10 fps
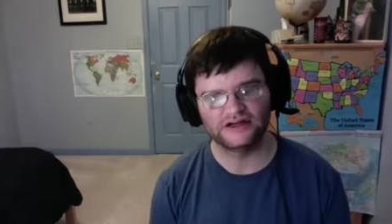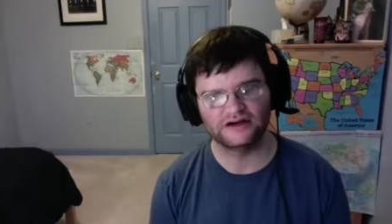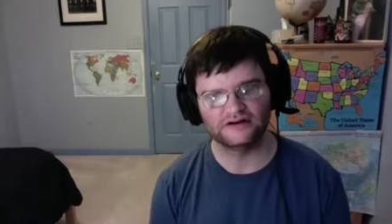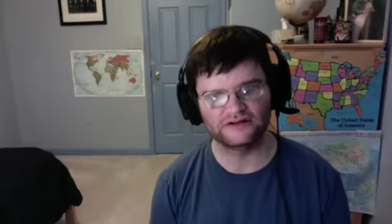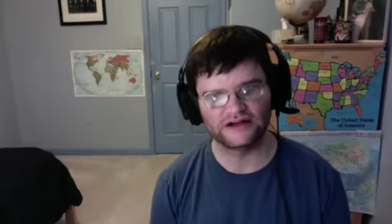
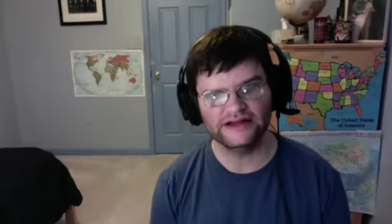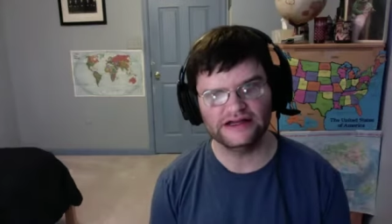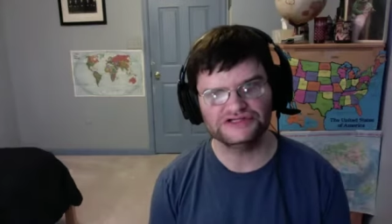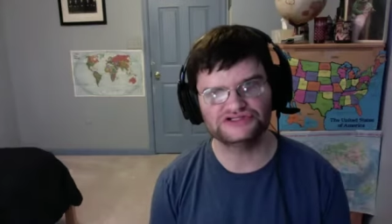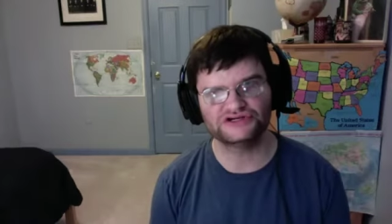Okay.
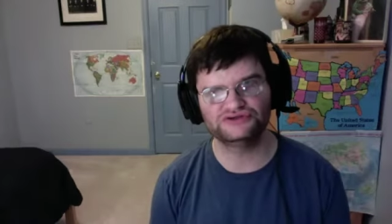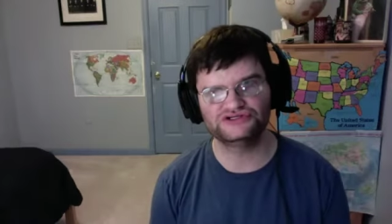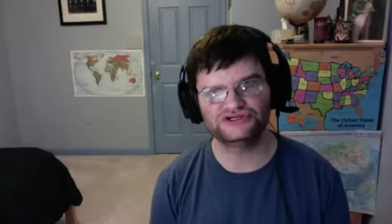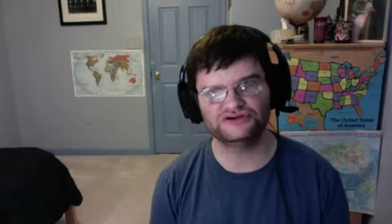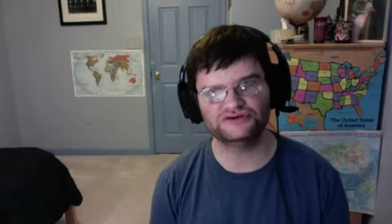Yes. So
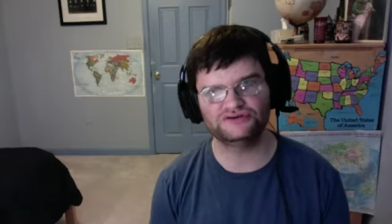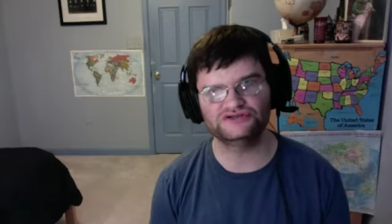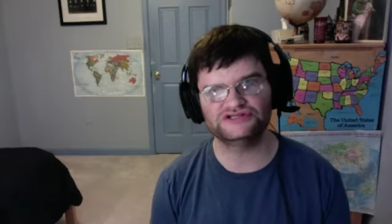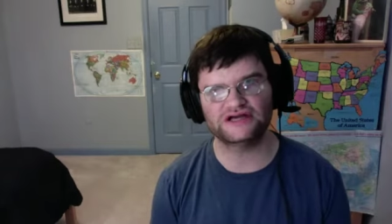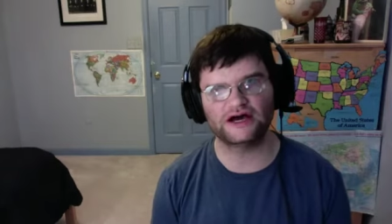to
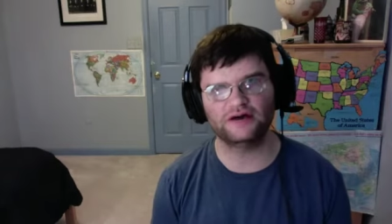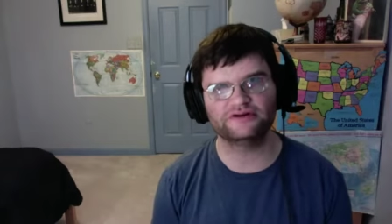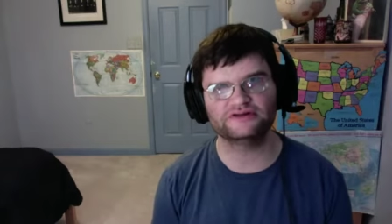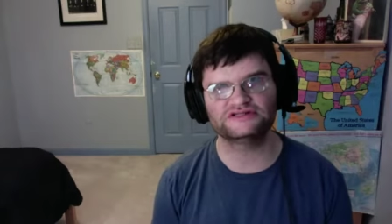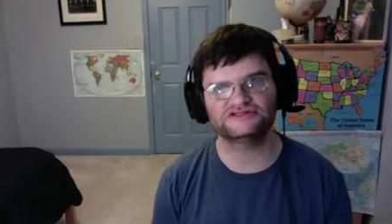to help
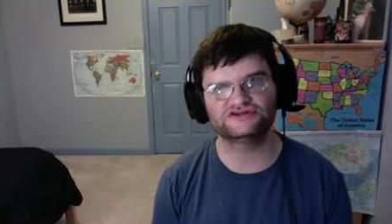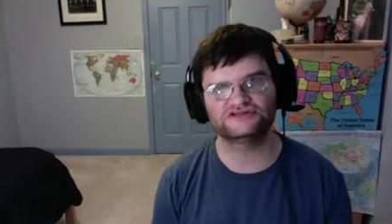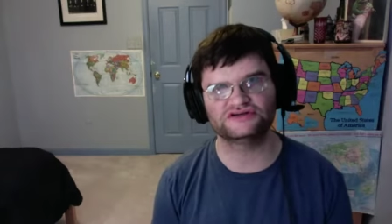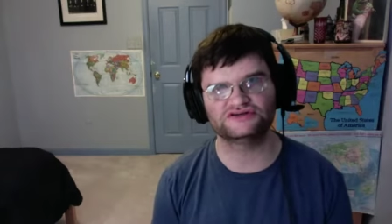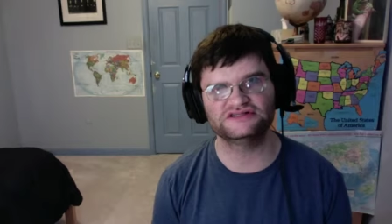our listeners
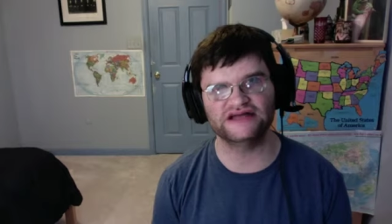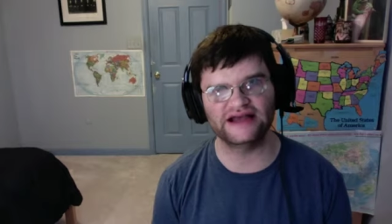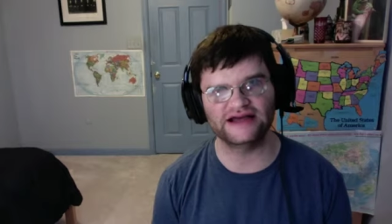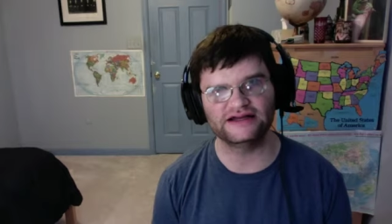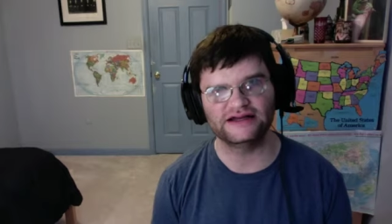
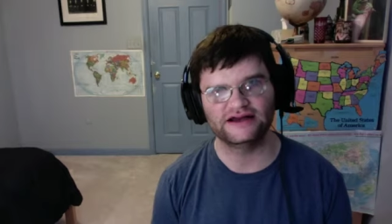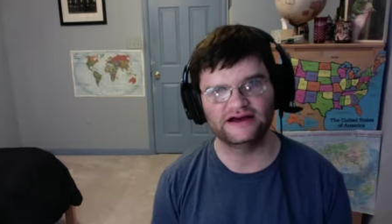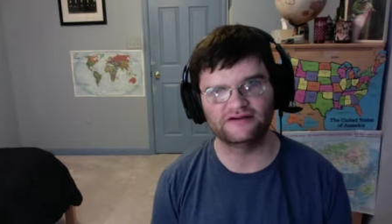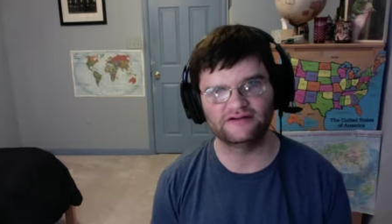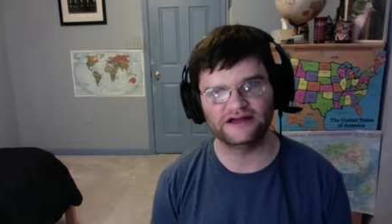understand,
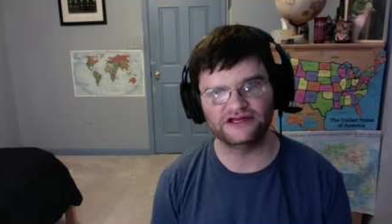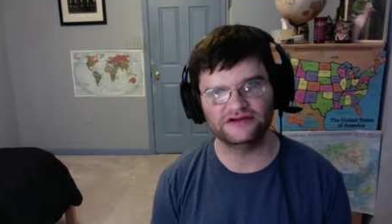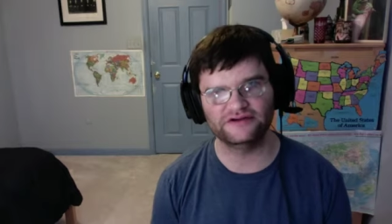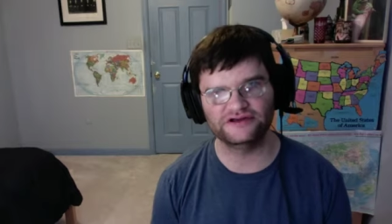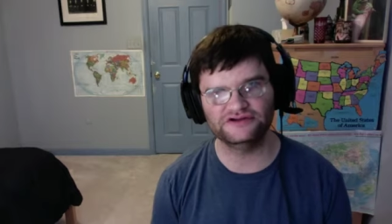okay, you
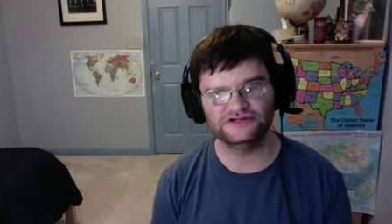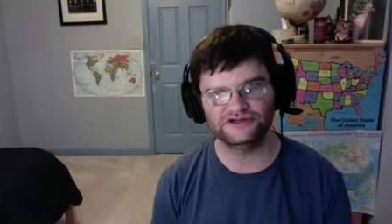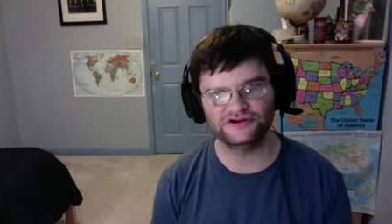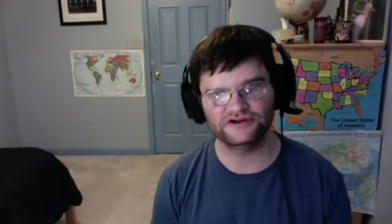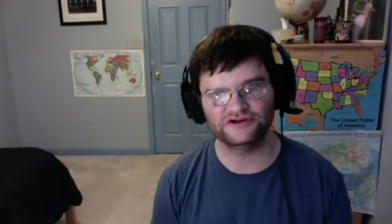were you
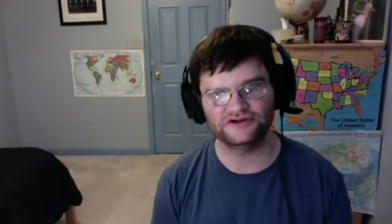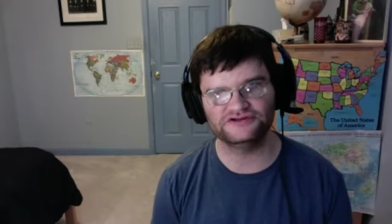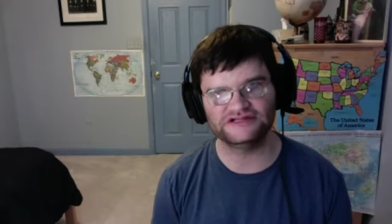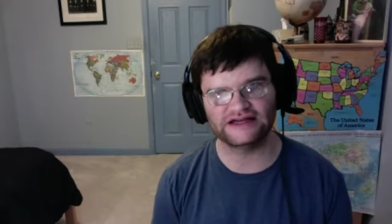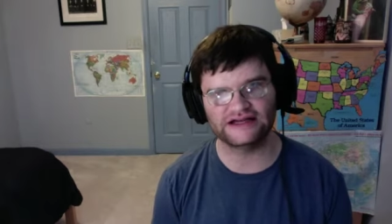you're you're
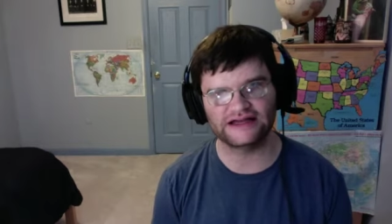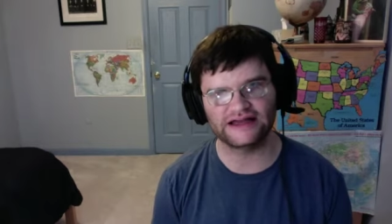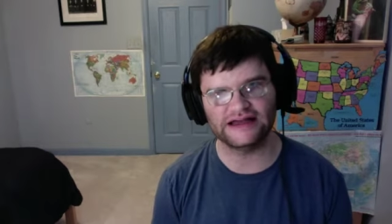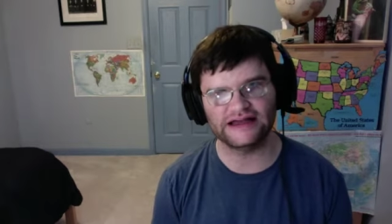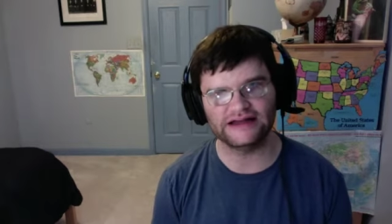using a
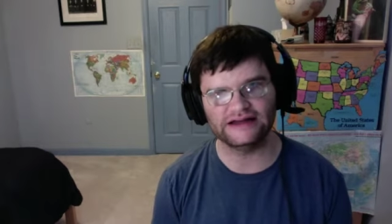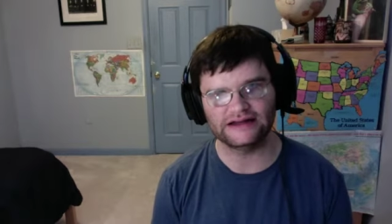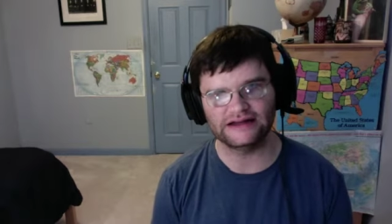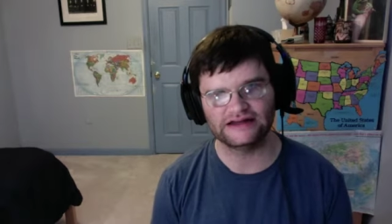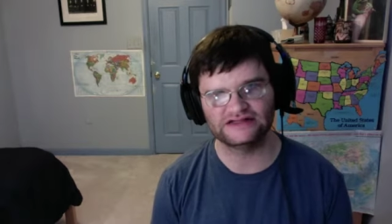cane.
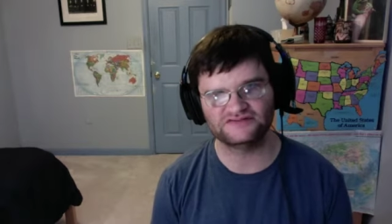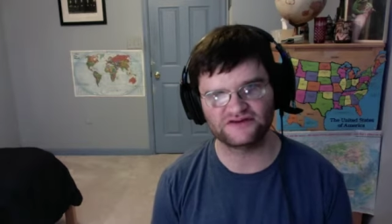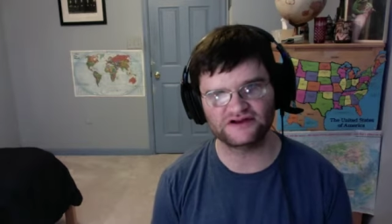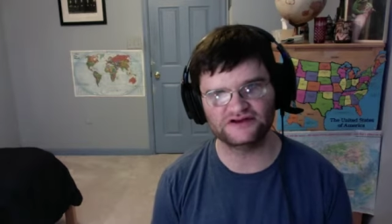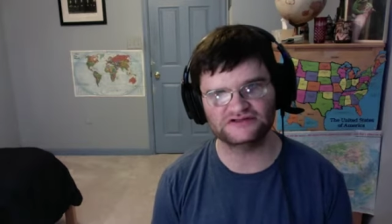It's
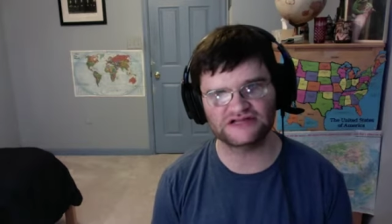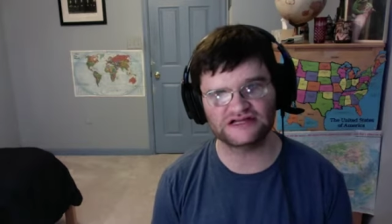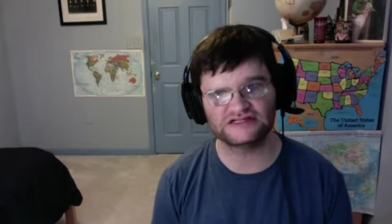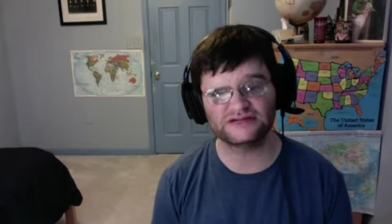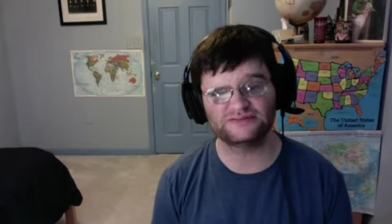very you
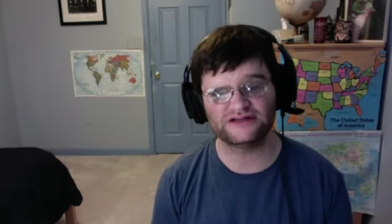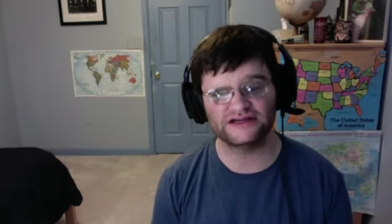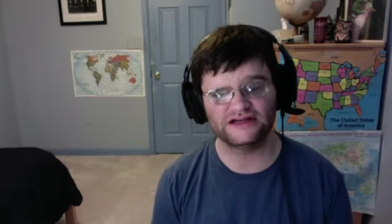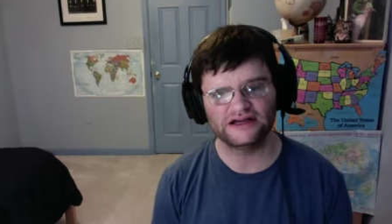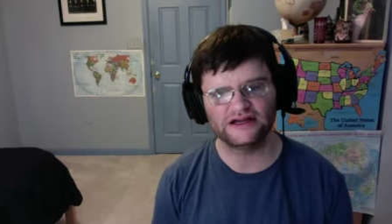said
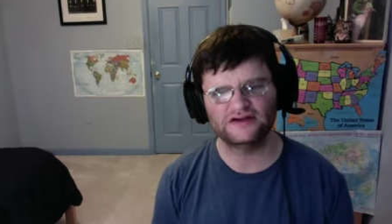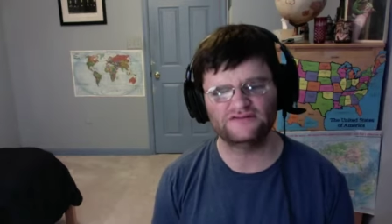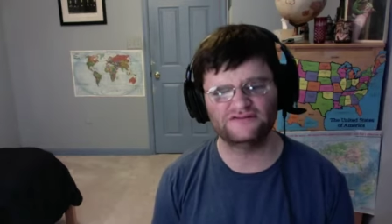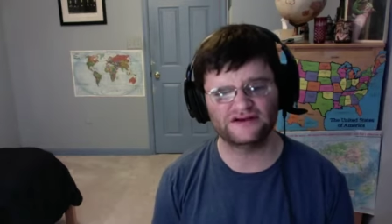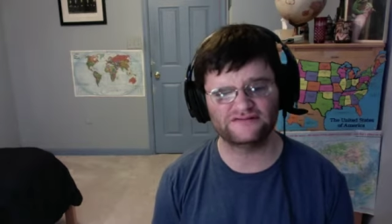something
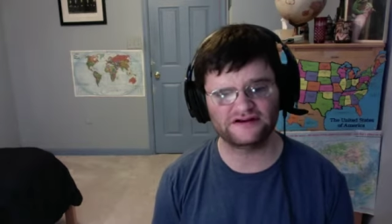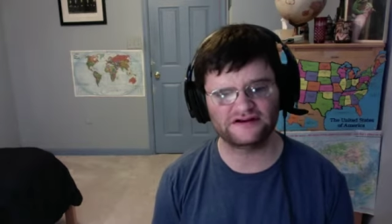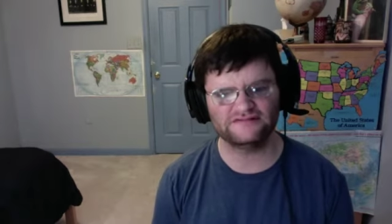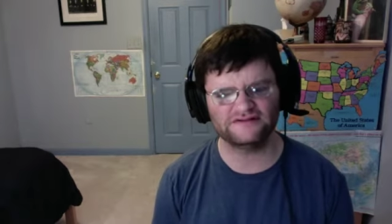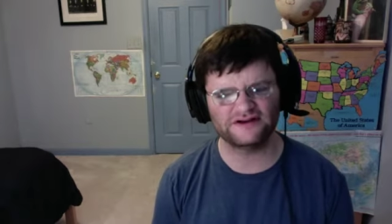very
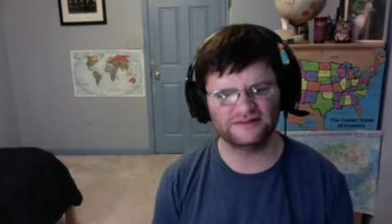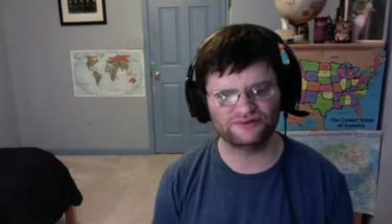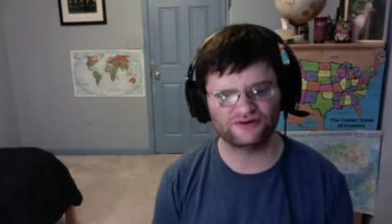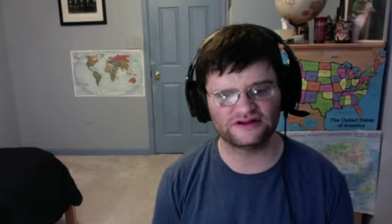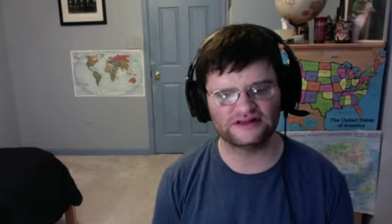very very
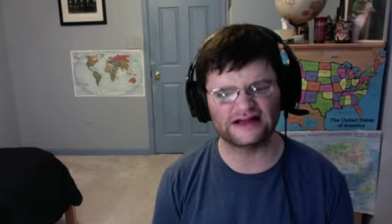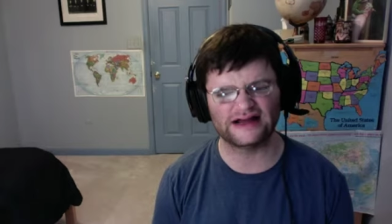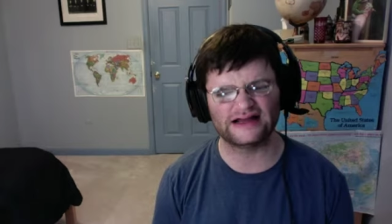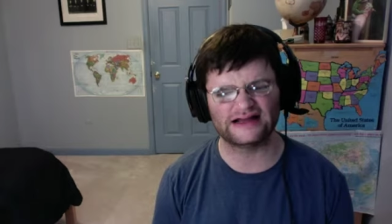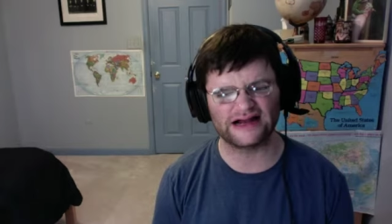important that
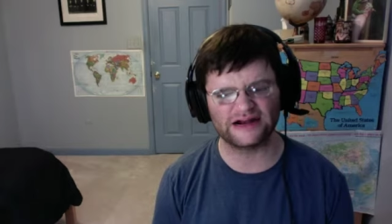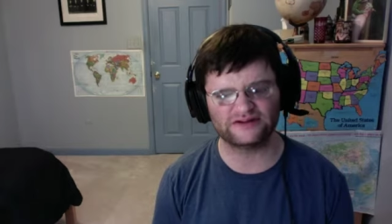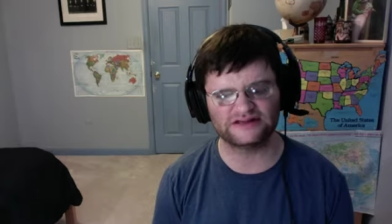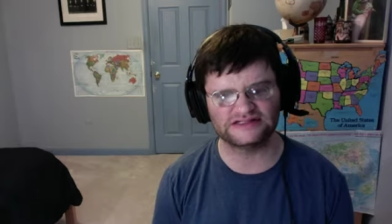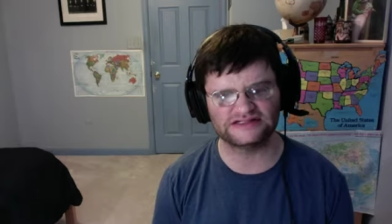I that I
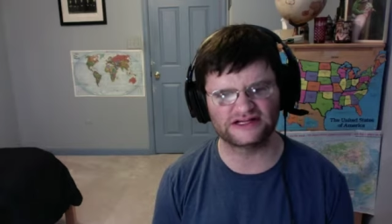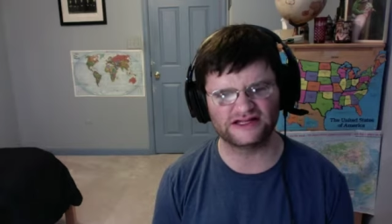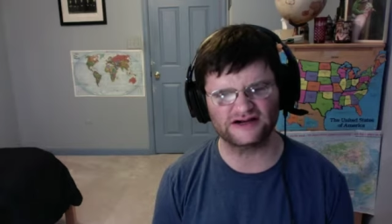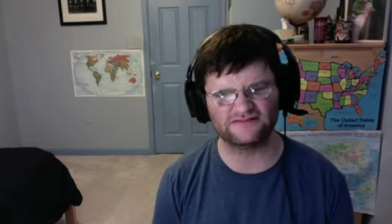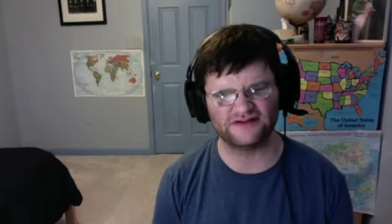would like to
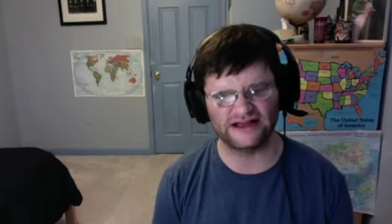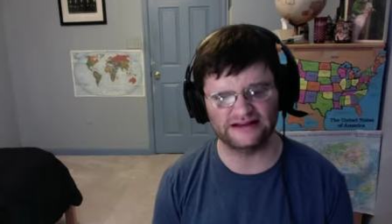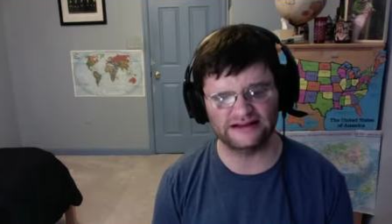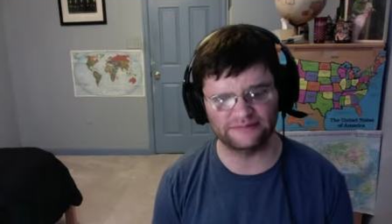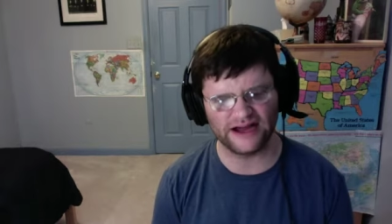clarify. In
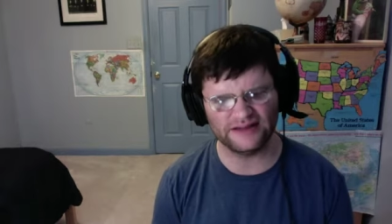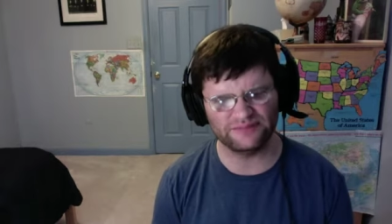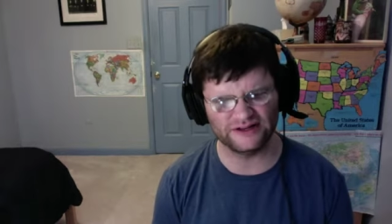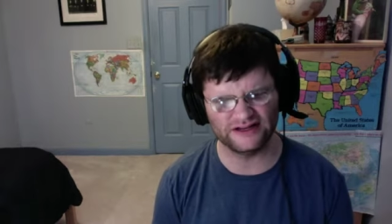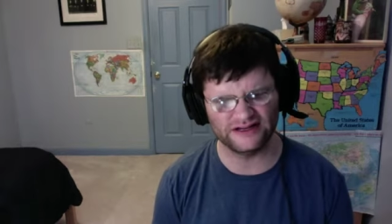in my
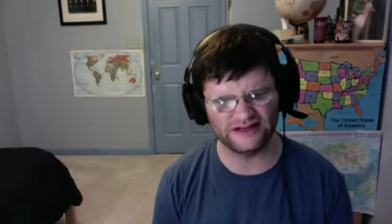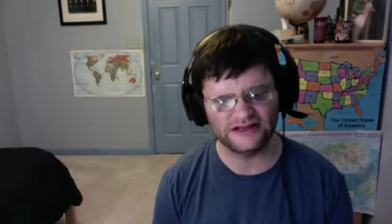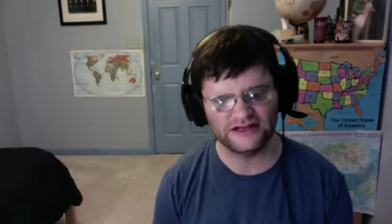opinion,